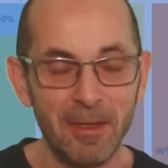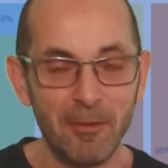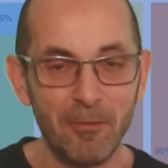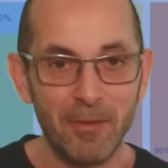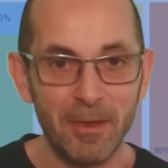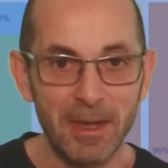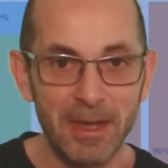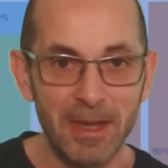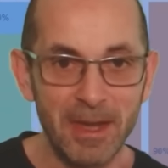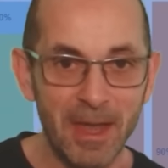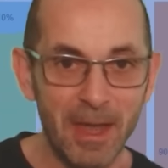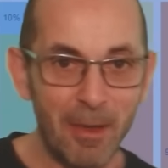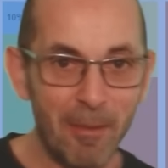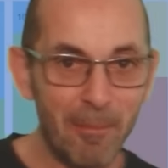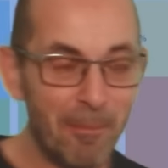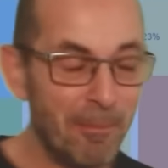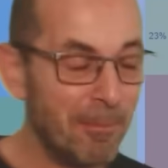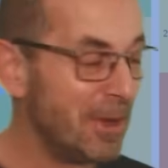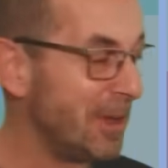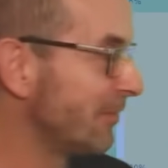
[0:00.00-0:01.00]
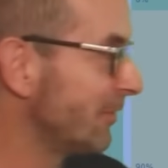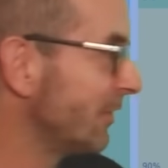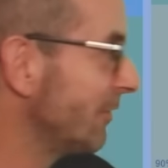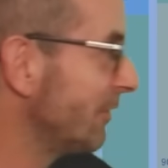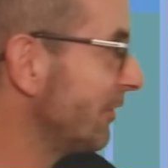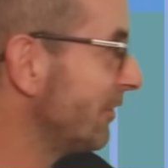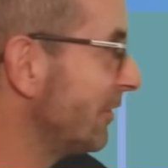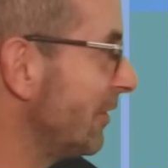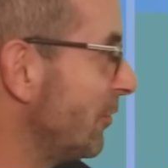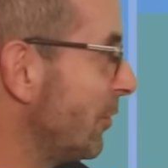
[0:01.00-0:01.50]
The mean
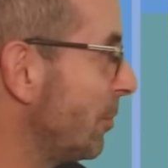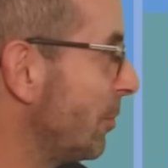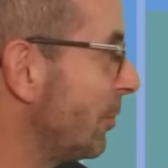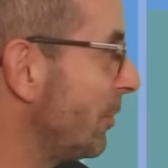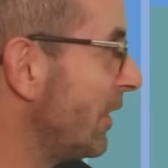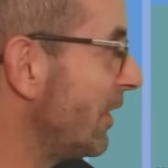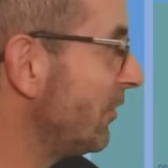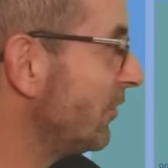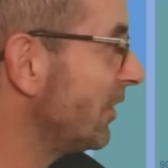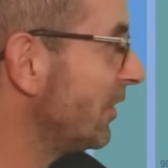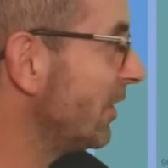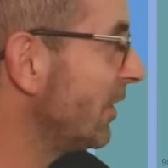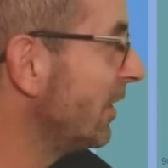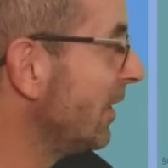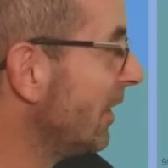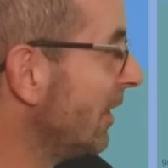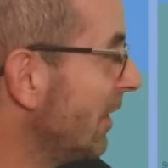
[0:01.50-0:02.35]
surface level pressure